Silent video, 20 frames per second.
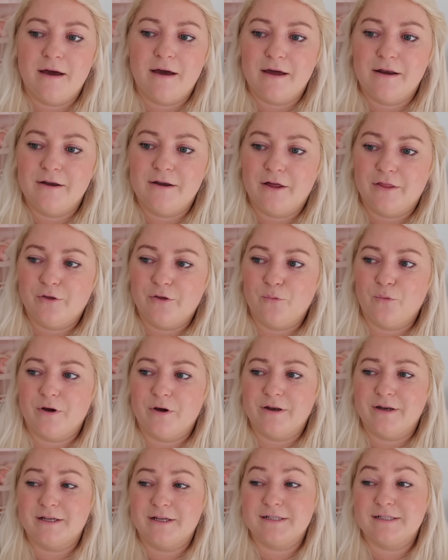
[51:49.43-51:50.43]
another
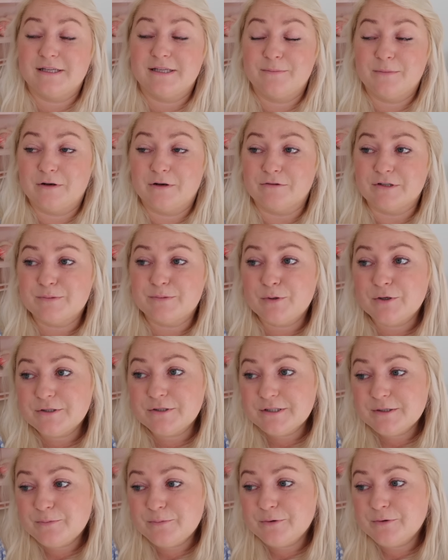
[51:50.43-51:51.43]
one as similar as
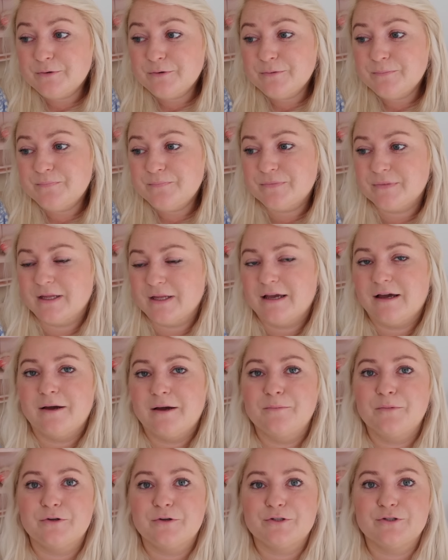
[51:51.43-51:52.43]
possible?
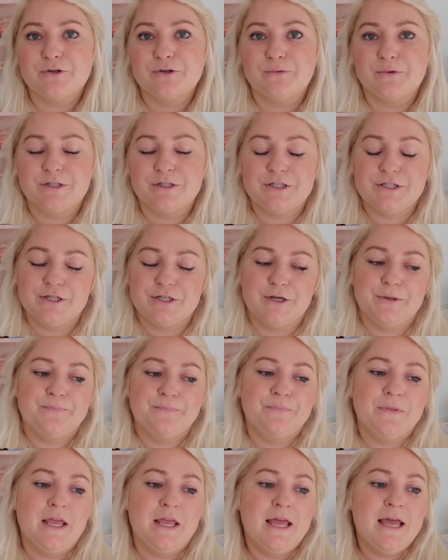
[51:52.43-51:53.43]
I'm not sure what to do.
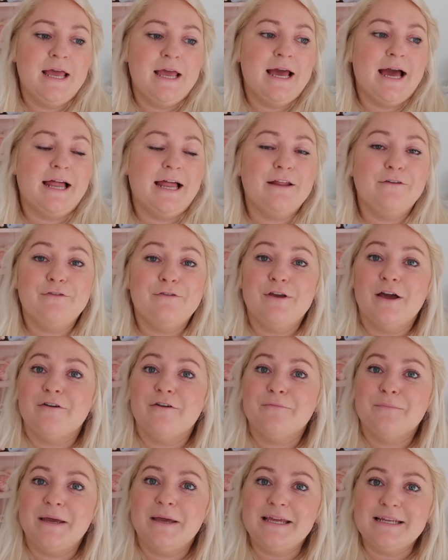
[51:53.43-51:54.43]
And if you have
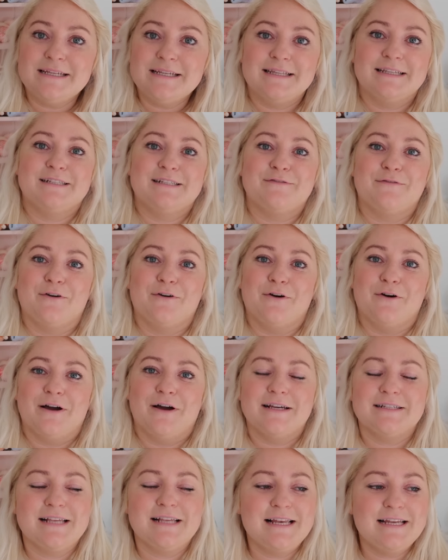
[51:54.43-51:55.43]
made it this far,
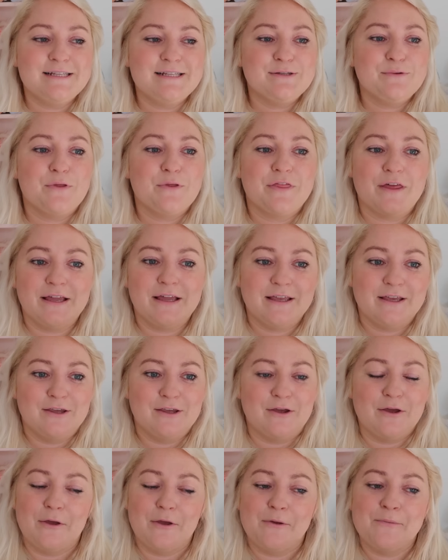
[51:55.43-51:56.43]
as a little thank
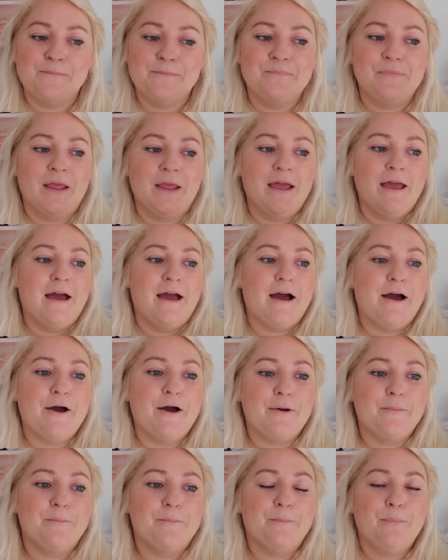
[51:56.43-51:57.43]
you,
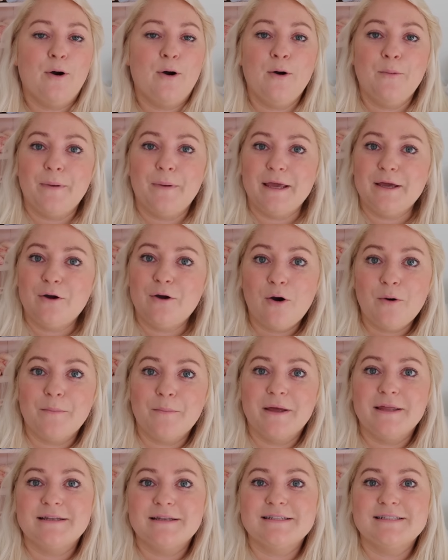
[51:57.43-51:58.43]
pop a
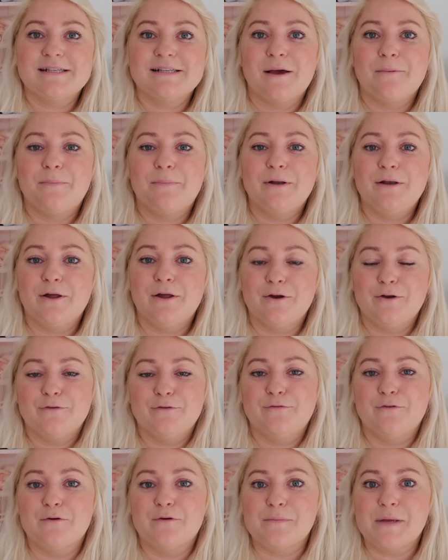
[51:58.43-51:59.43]
comment below
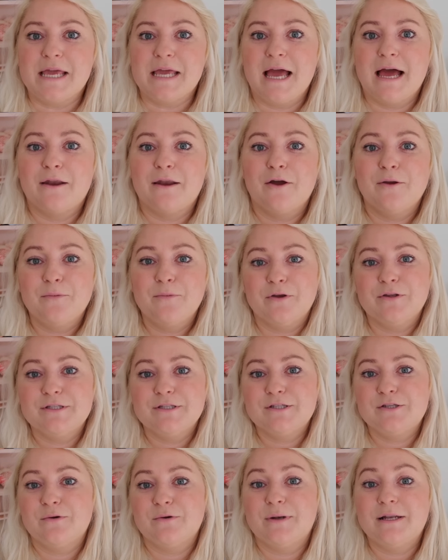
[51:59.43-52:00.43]
for me, and I'm going
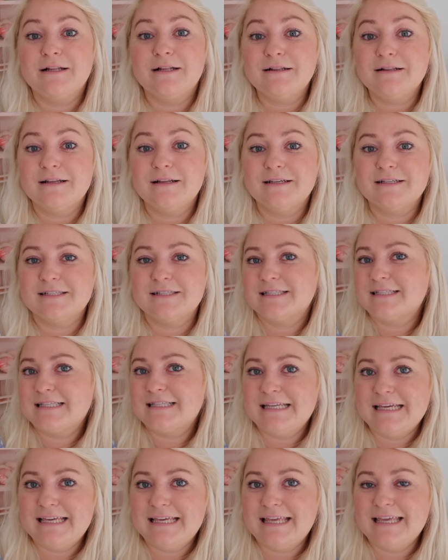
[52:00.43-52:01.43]
to do a little
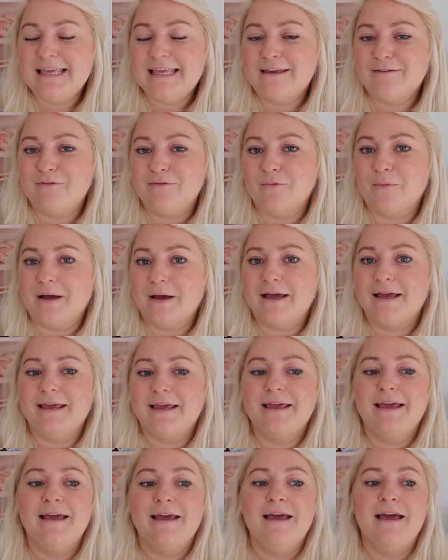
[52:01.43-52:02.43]
sneaky
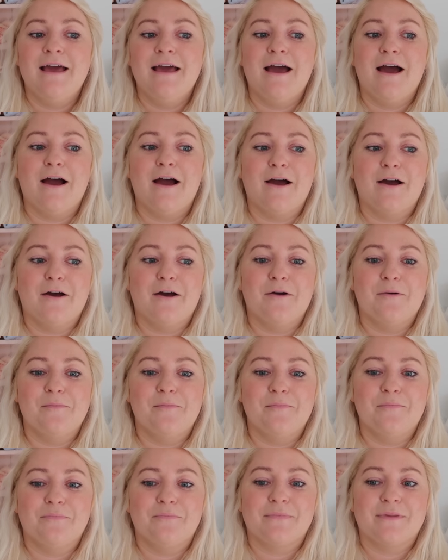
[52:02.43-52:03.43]
giveaway.
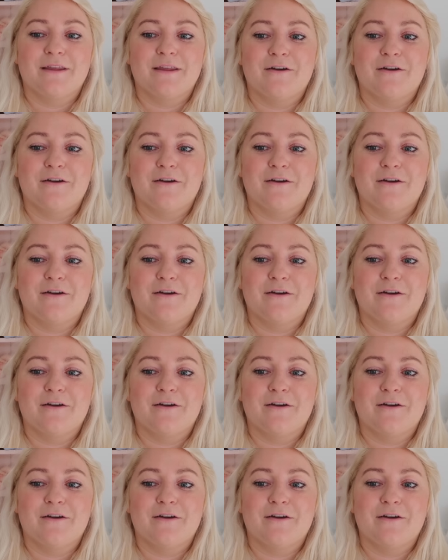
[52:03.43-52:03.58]
When